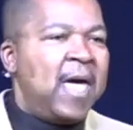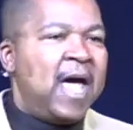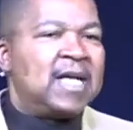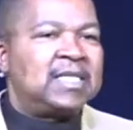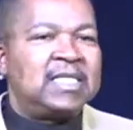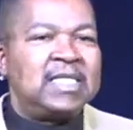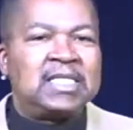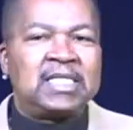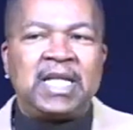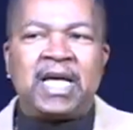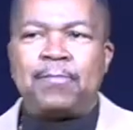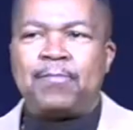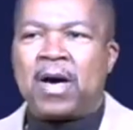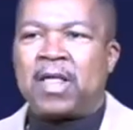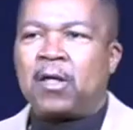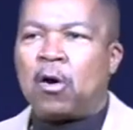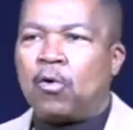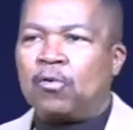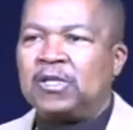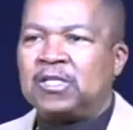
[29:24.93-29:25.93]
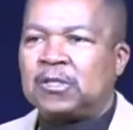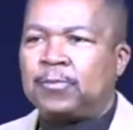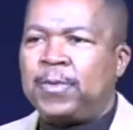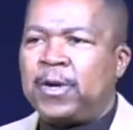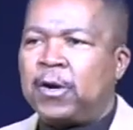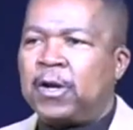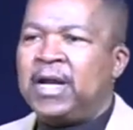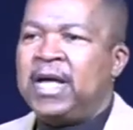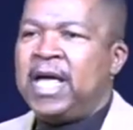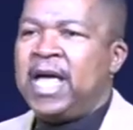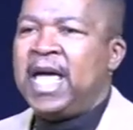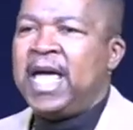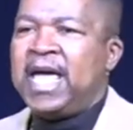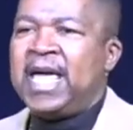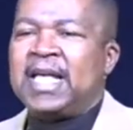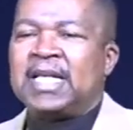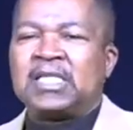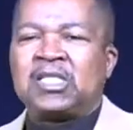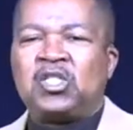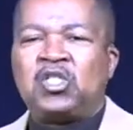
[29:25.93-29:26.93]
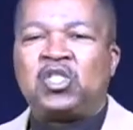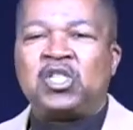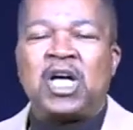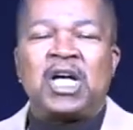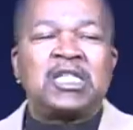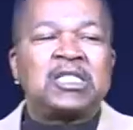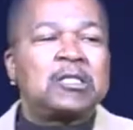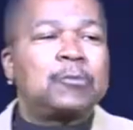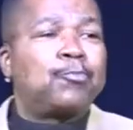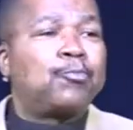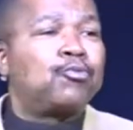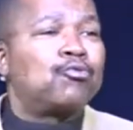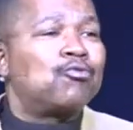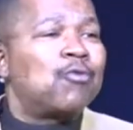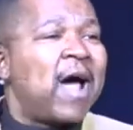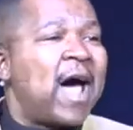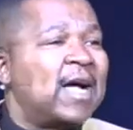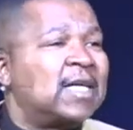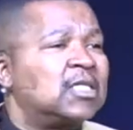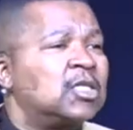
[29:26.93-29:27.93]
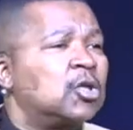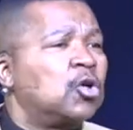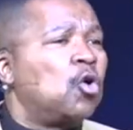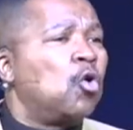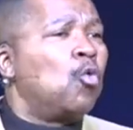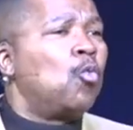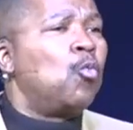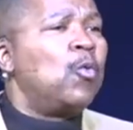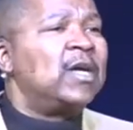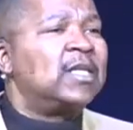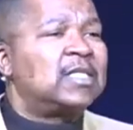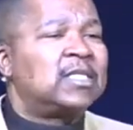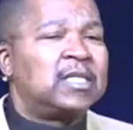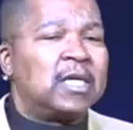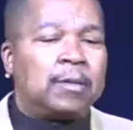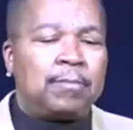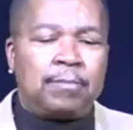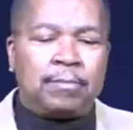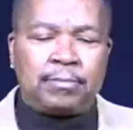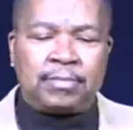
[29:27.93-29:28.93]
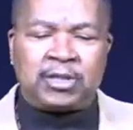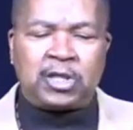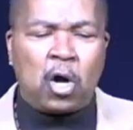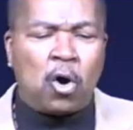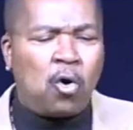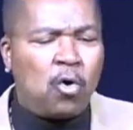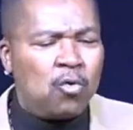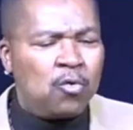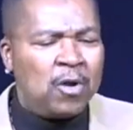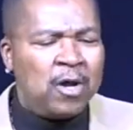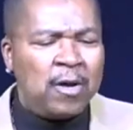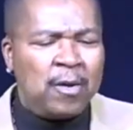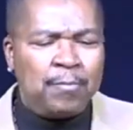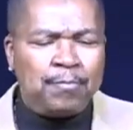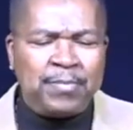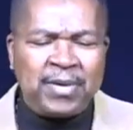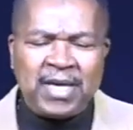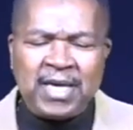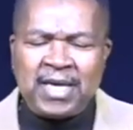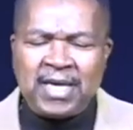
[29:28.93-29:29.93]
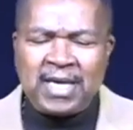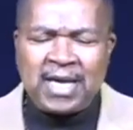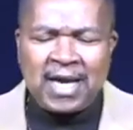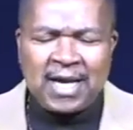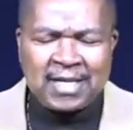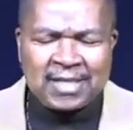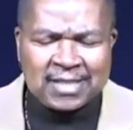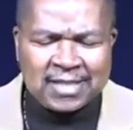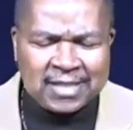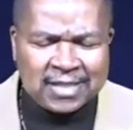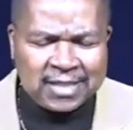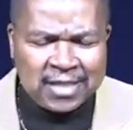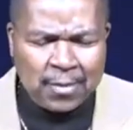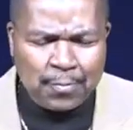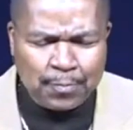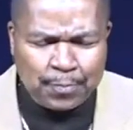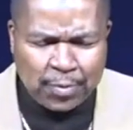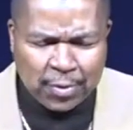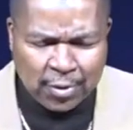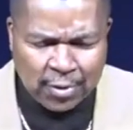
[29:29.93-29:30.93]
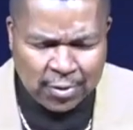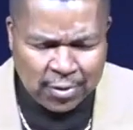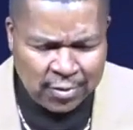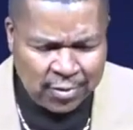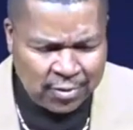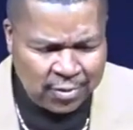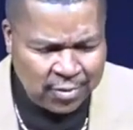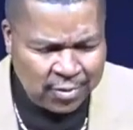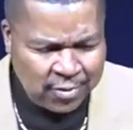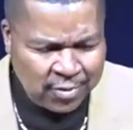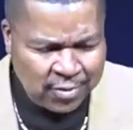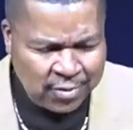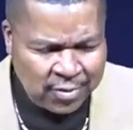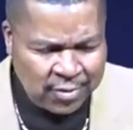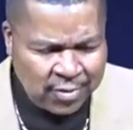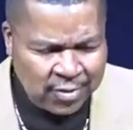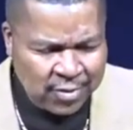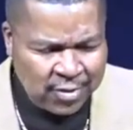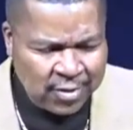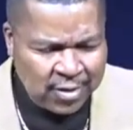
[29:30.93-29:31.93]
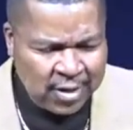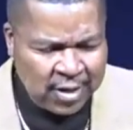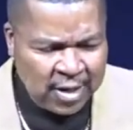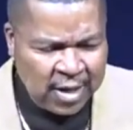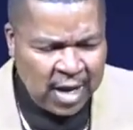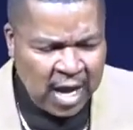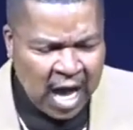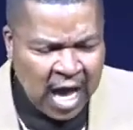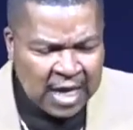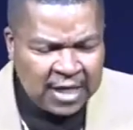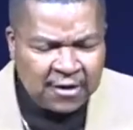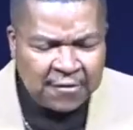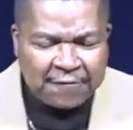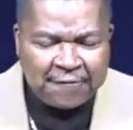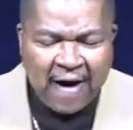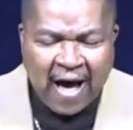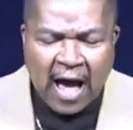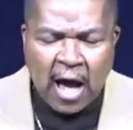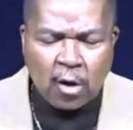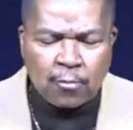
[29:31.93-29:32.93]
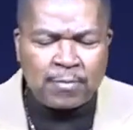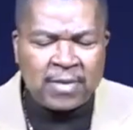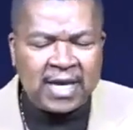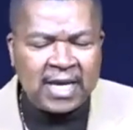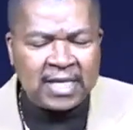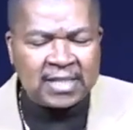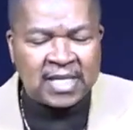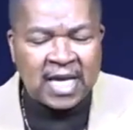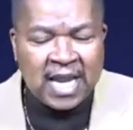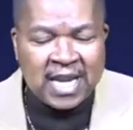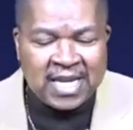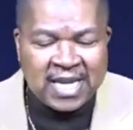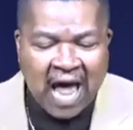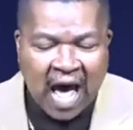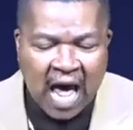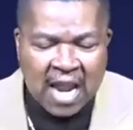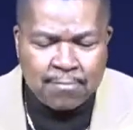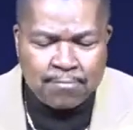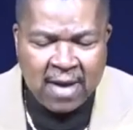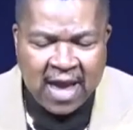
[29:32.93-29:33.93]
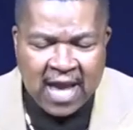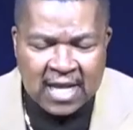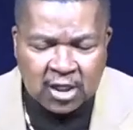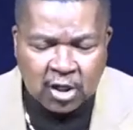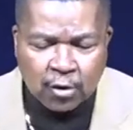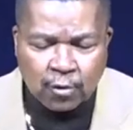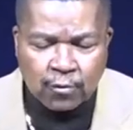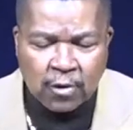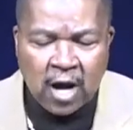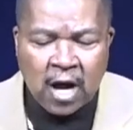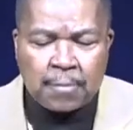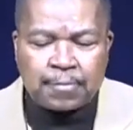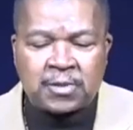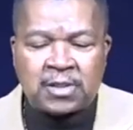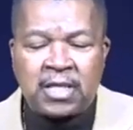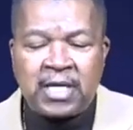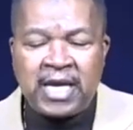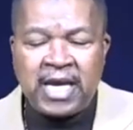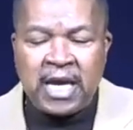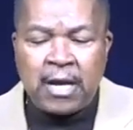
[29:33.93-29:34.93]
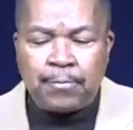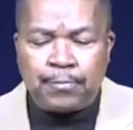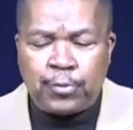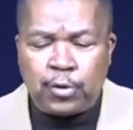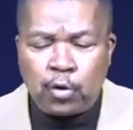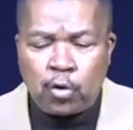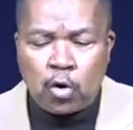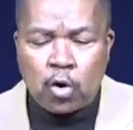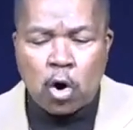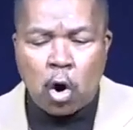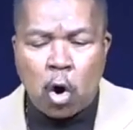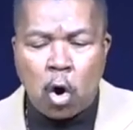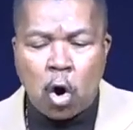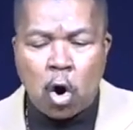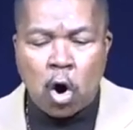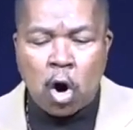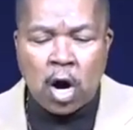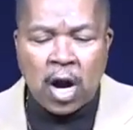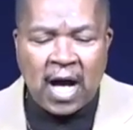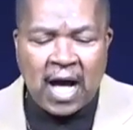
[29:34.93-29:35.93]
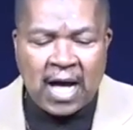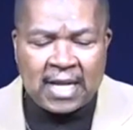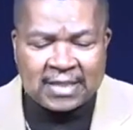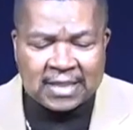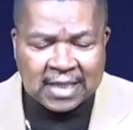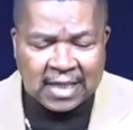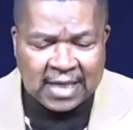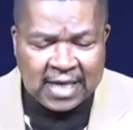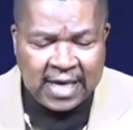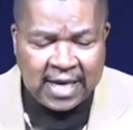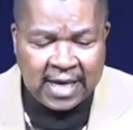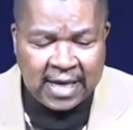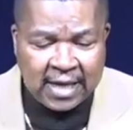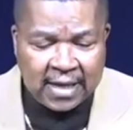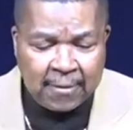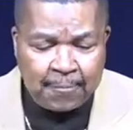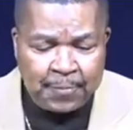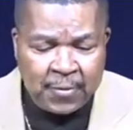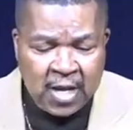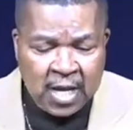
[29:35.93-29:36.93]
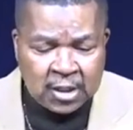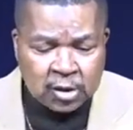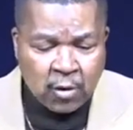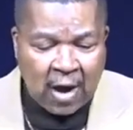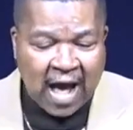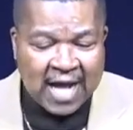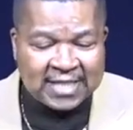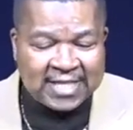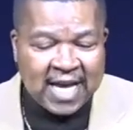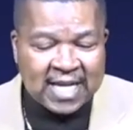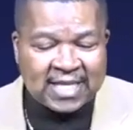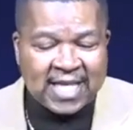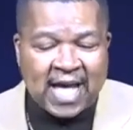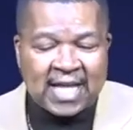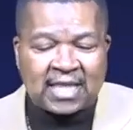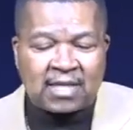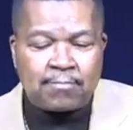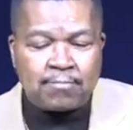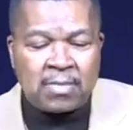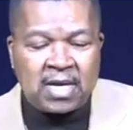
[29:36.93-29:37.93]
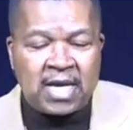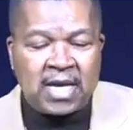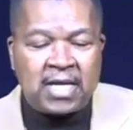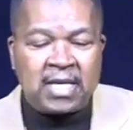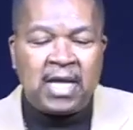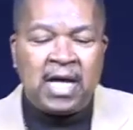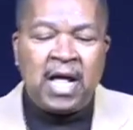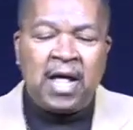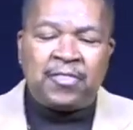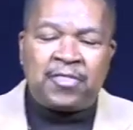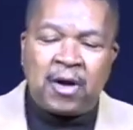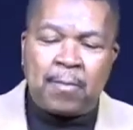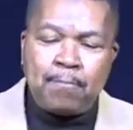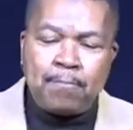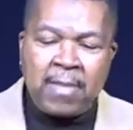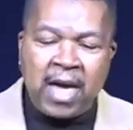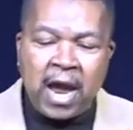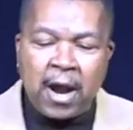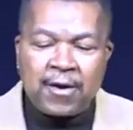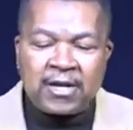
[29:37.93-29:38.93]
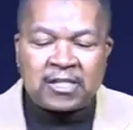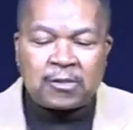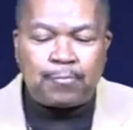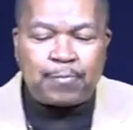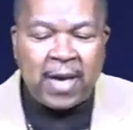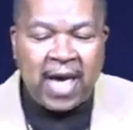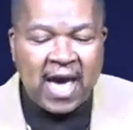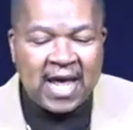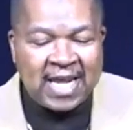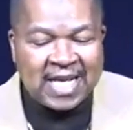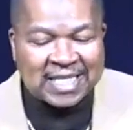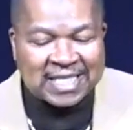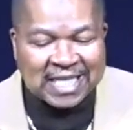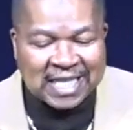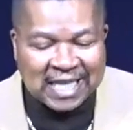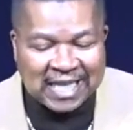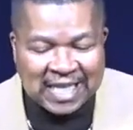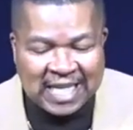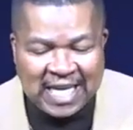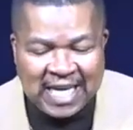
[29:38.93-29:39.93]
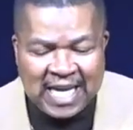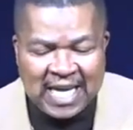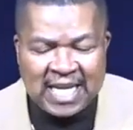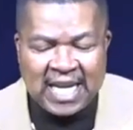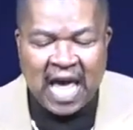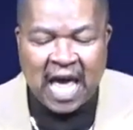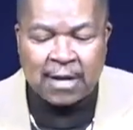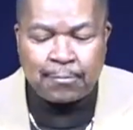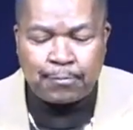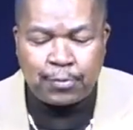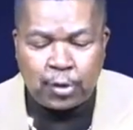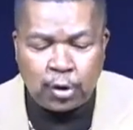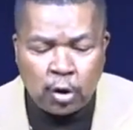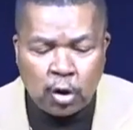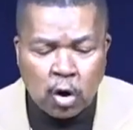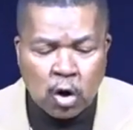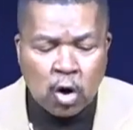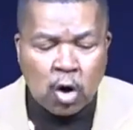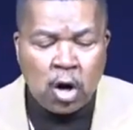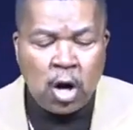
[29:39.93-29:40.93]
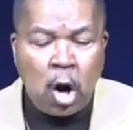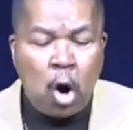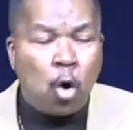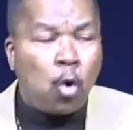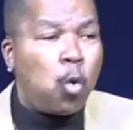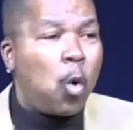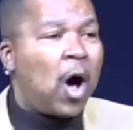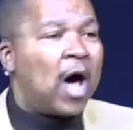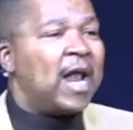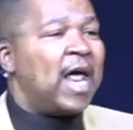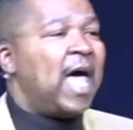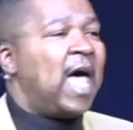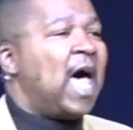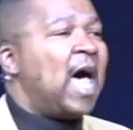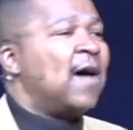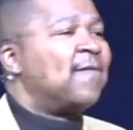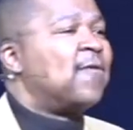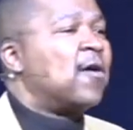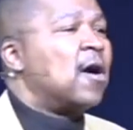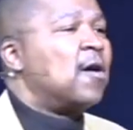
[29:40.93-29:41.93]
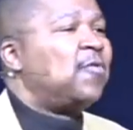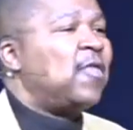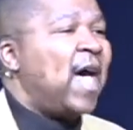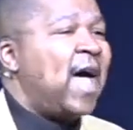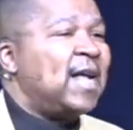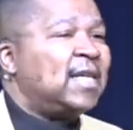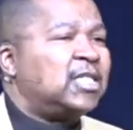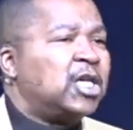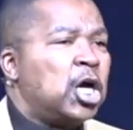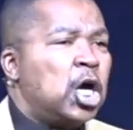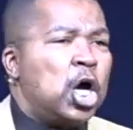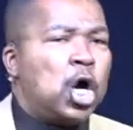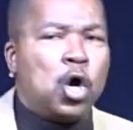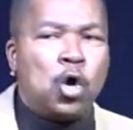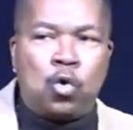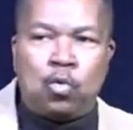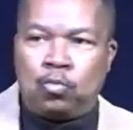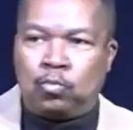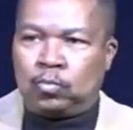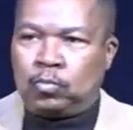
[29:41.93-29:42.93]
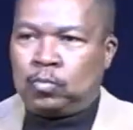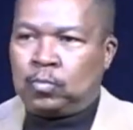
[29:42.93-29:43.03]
as he's led by the Holy Spirit, is just practical wisdom. Don't be simple. Undefiled means not made corrupt, impure, or unclean. So I take that to mean the marriage bed is clean and pure whatever they do.